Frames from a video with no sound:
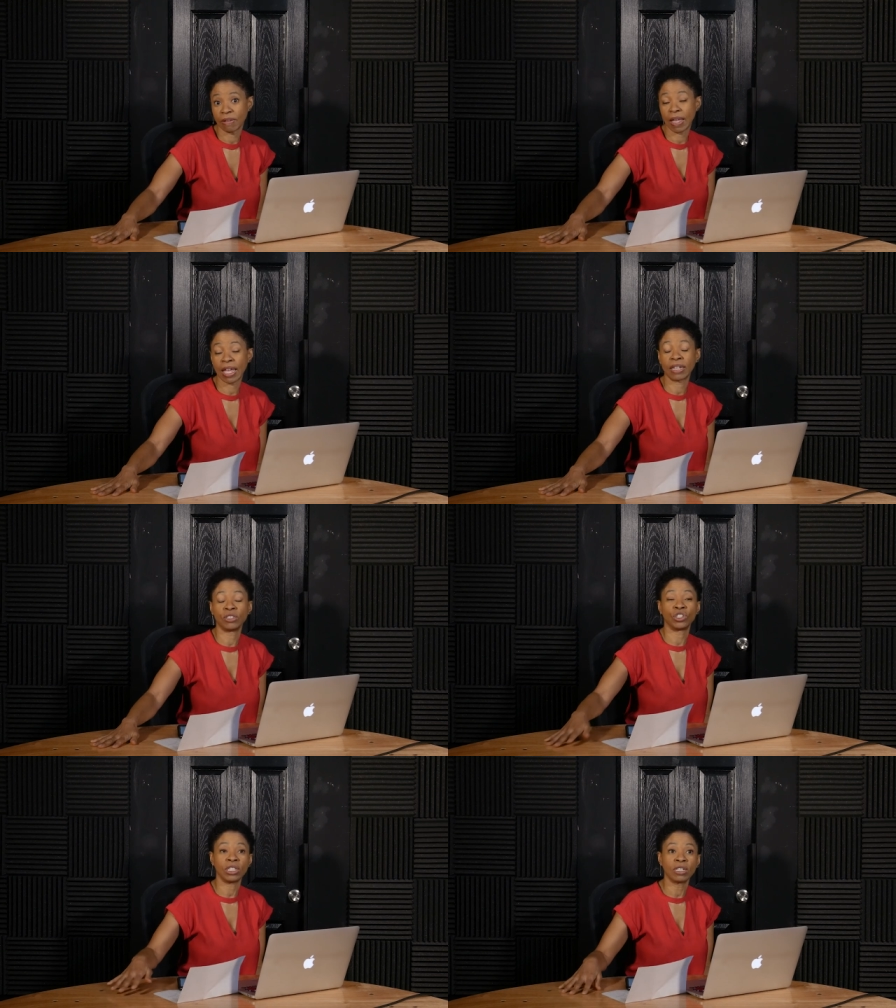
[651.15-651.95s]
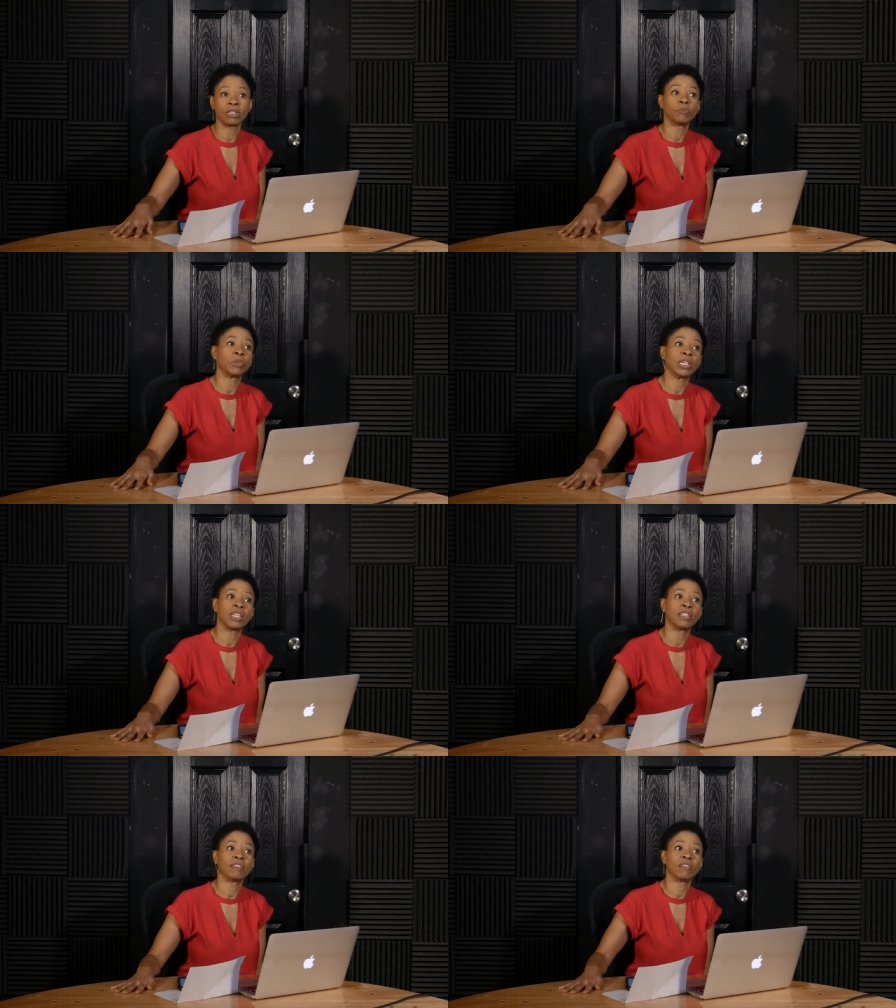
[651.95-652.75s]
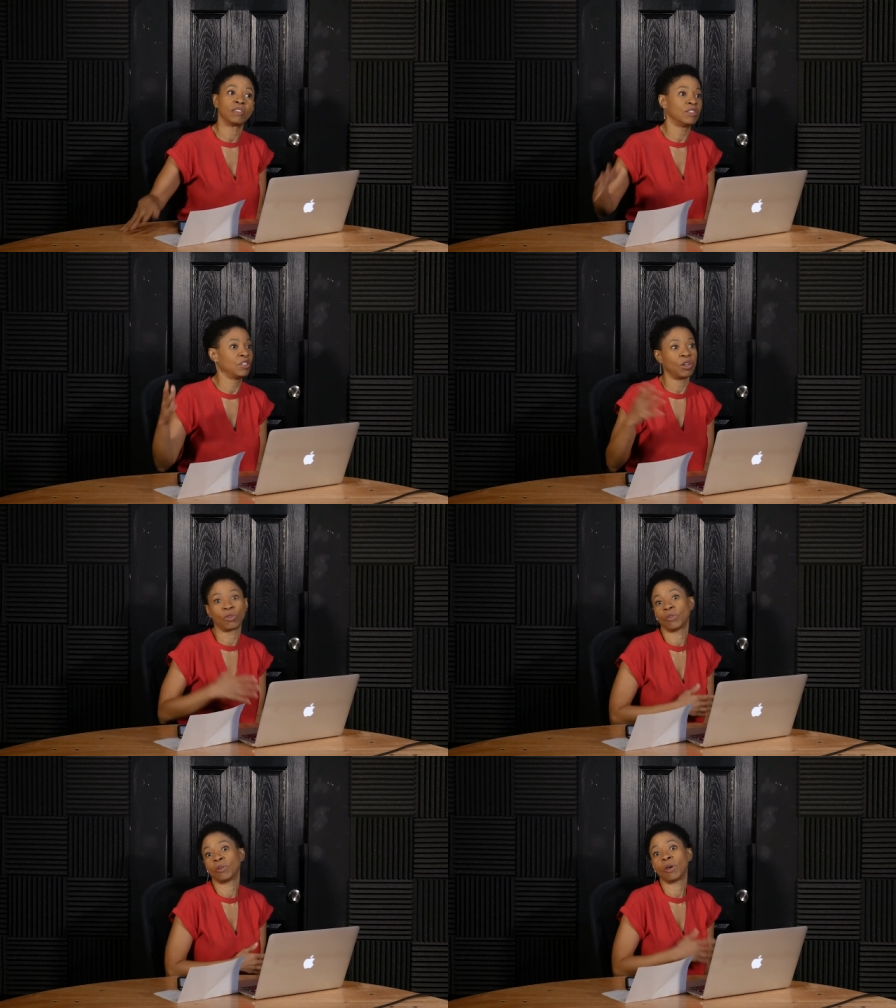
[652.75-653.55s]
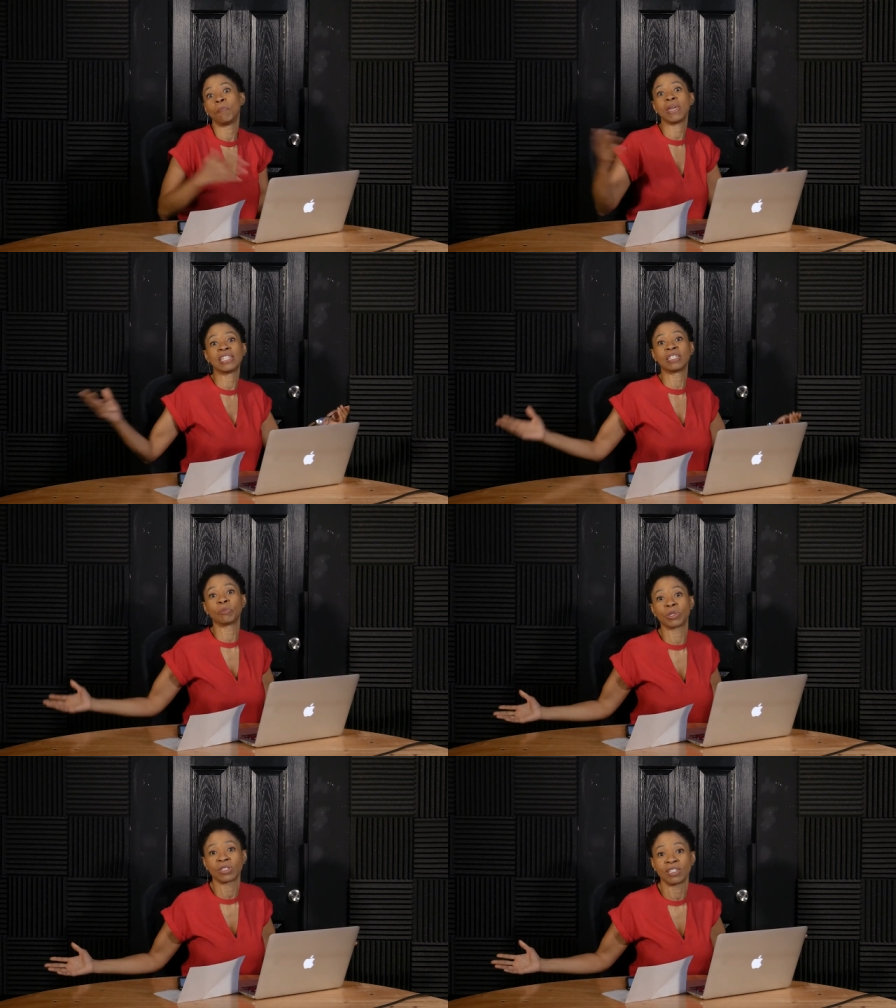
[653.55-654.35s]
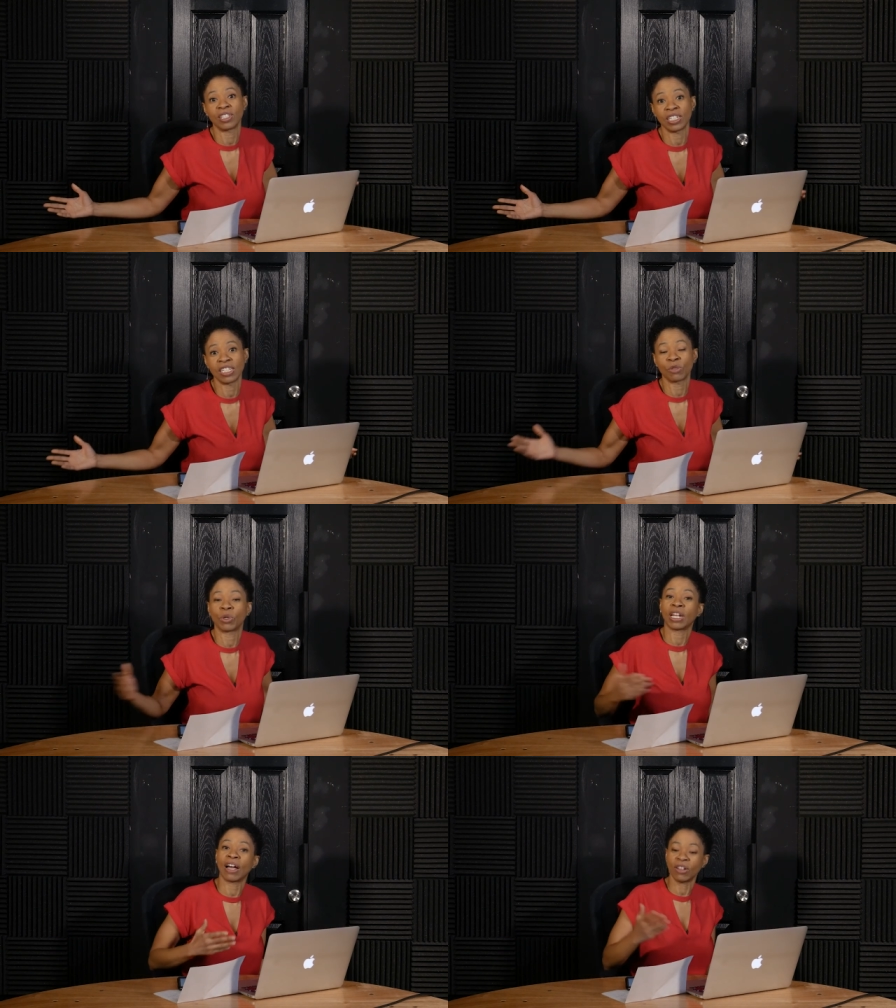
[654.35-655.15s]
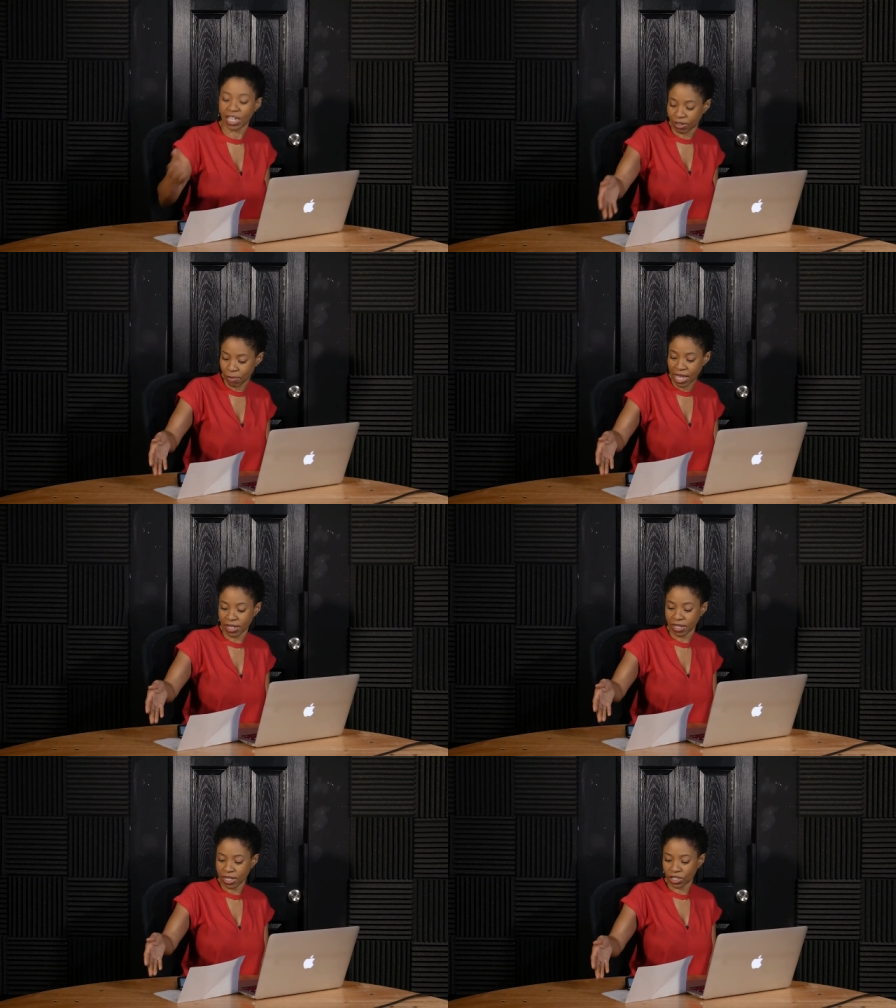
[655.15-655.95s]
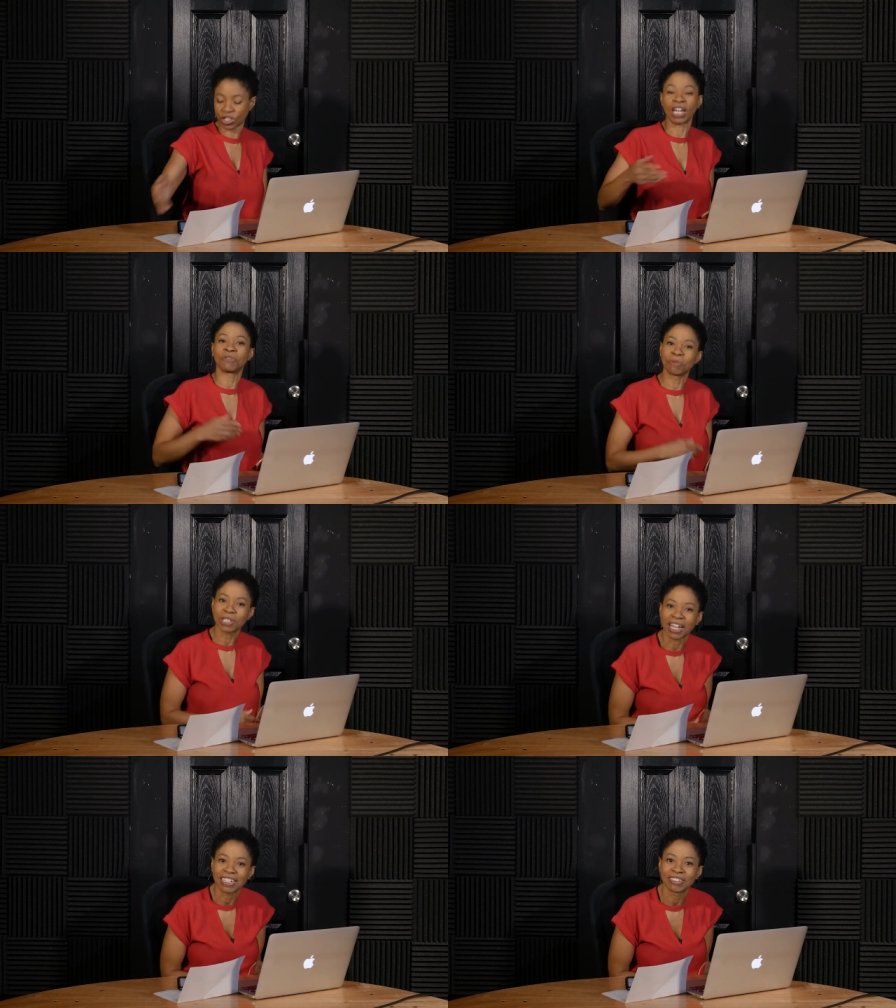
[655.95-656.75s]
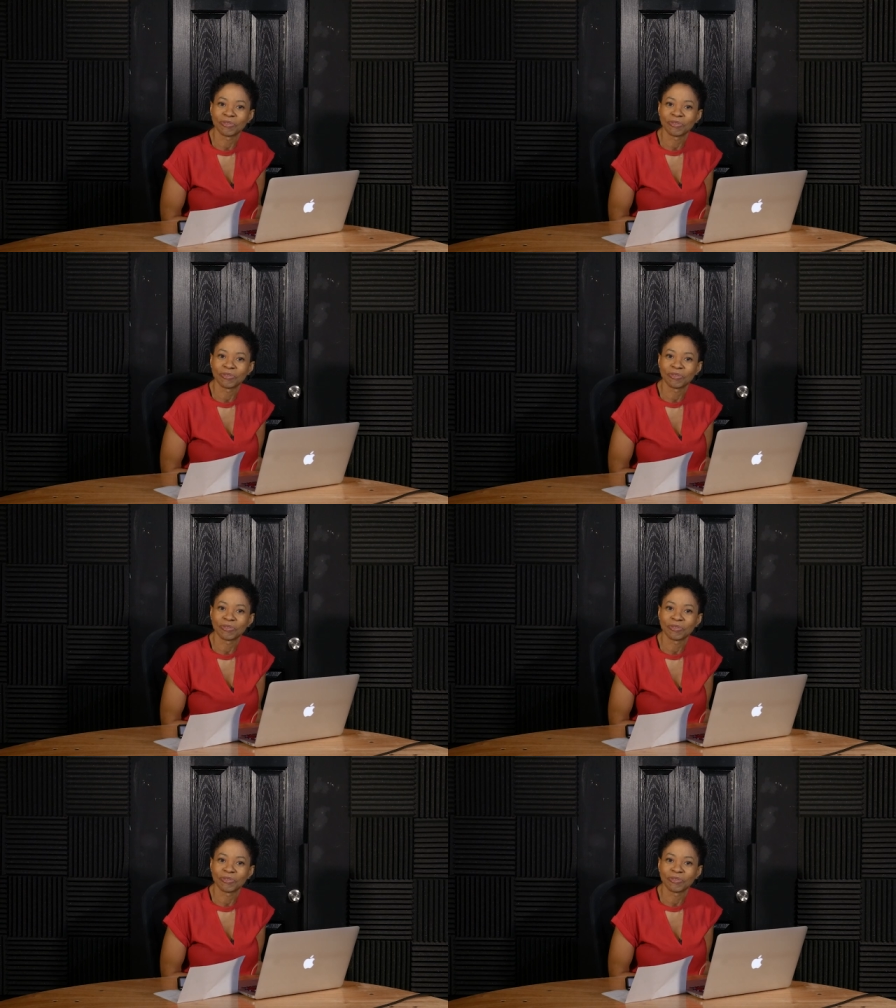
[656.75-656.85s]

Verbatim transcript: And Gina, being, you know, the amazing person she is, went out and met Shy from Shy.